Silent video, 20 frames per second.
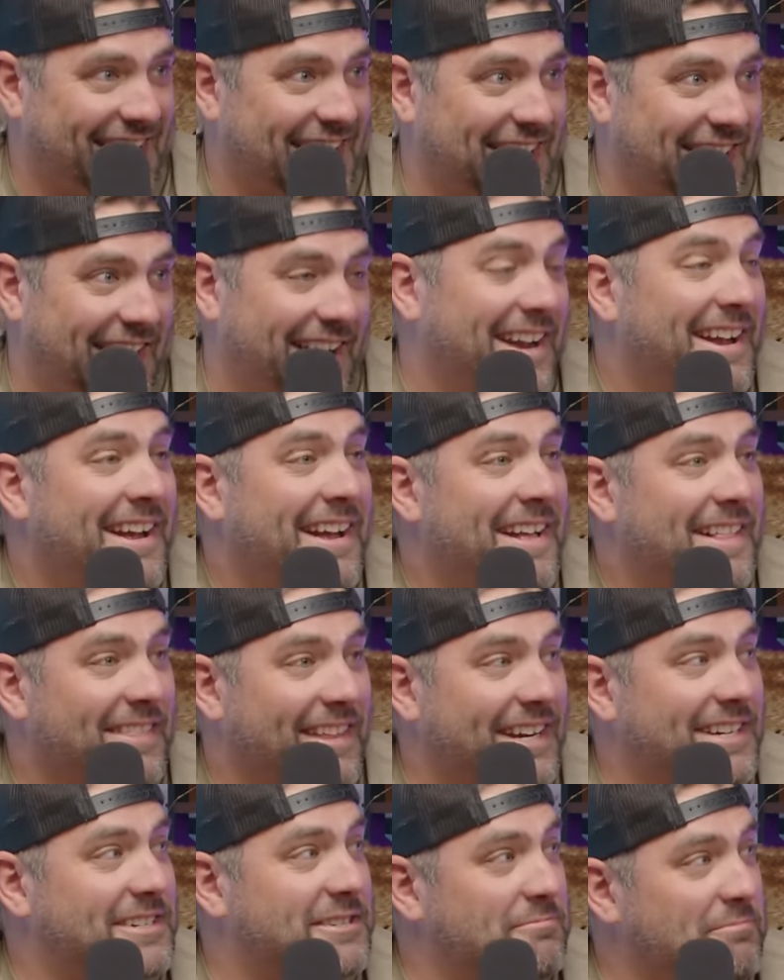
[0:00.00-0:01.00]
And they
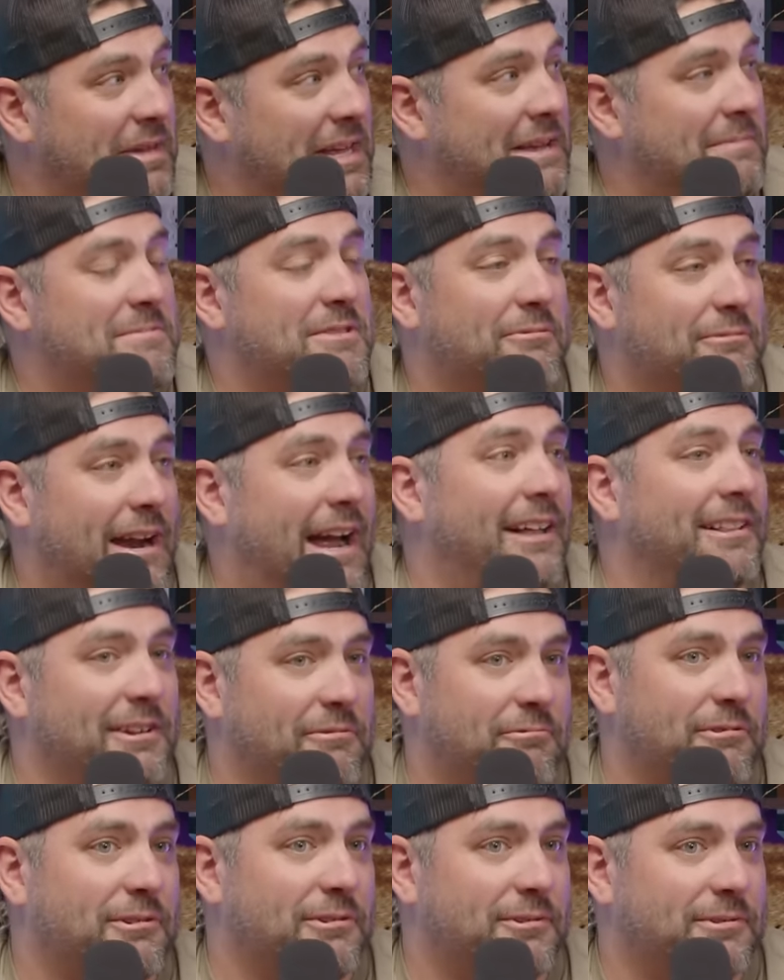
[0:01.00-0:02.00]
just meme the rally
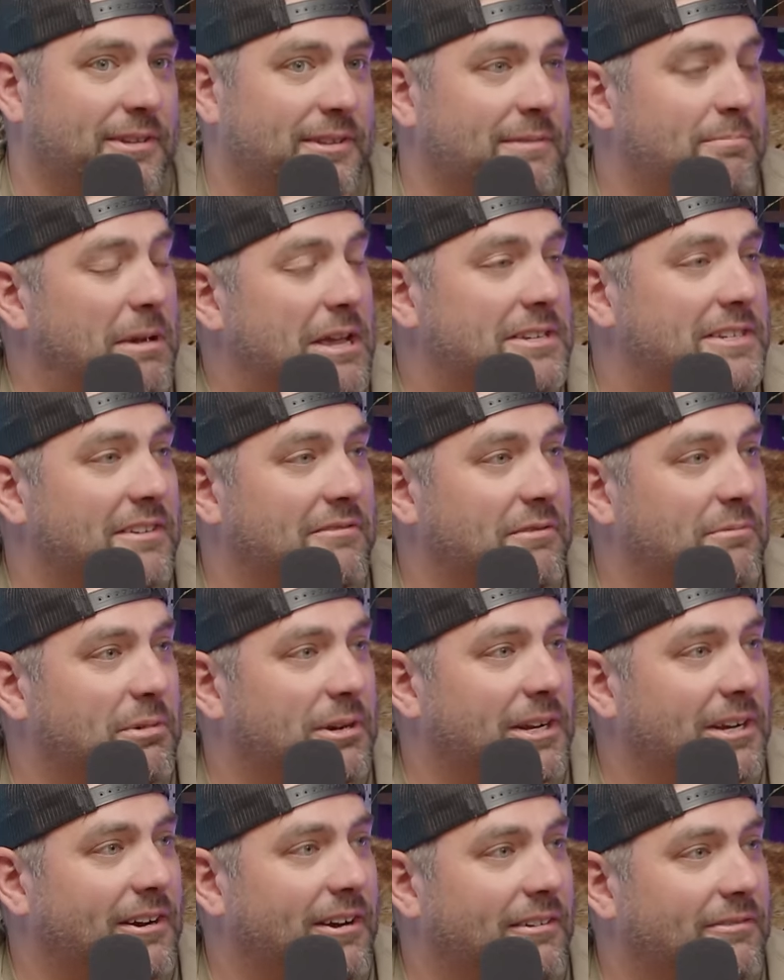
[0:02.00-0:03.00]
world and piss
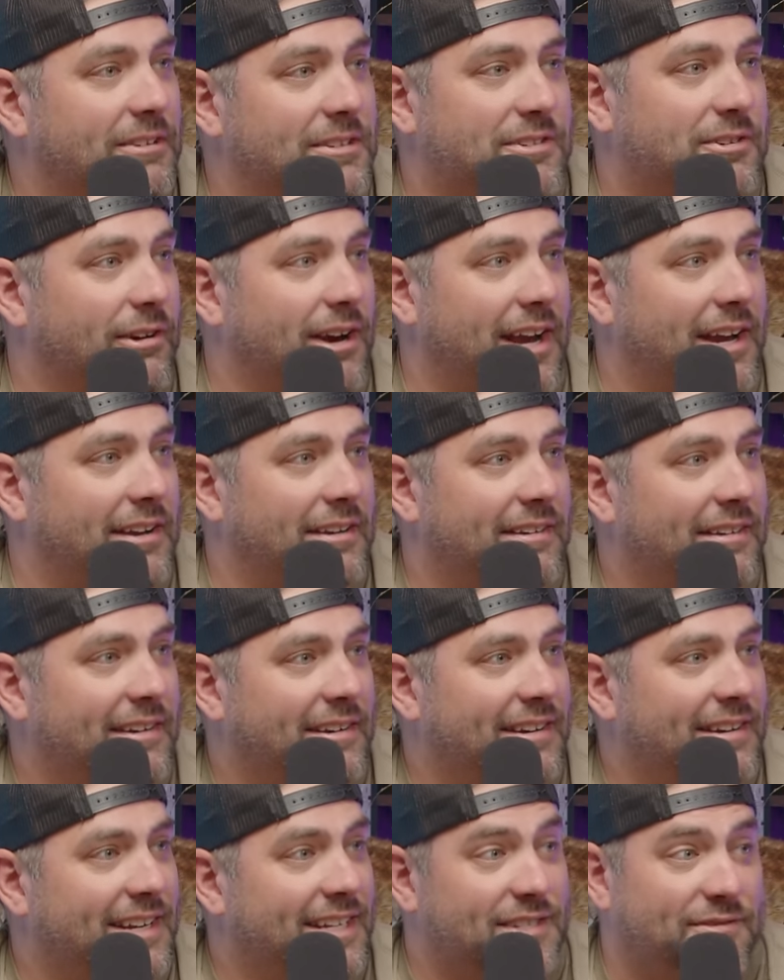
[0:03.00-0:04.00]
everybody off. It's great.
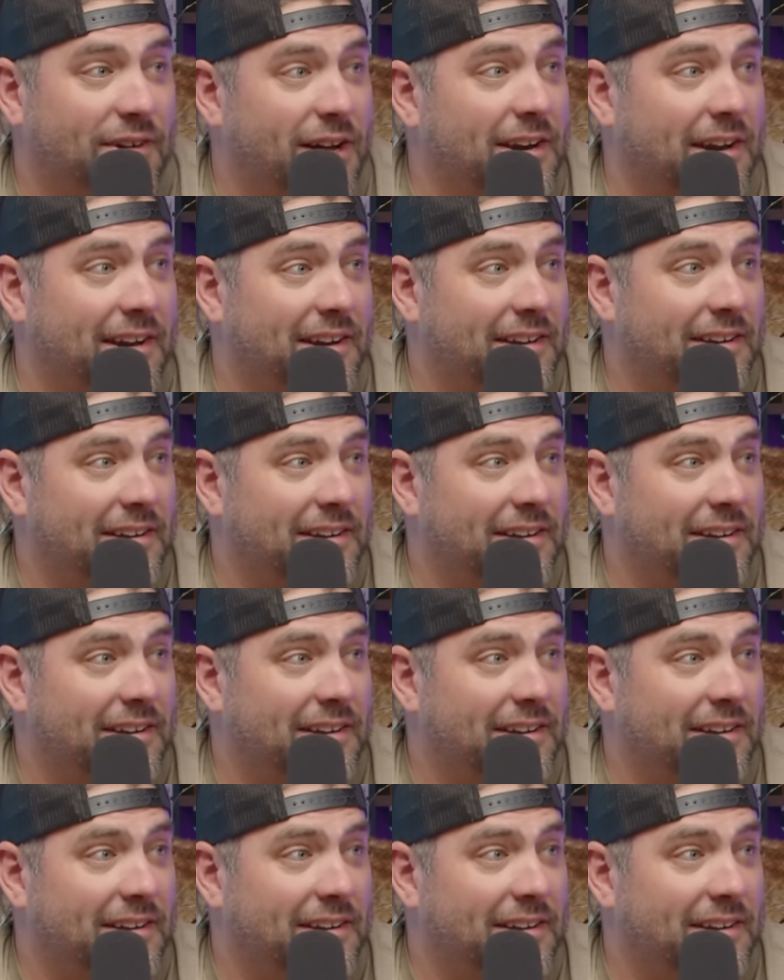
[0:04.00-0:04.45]
It's funny.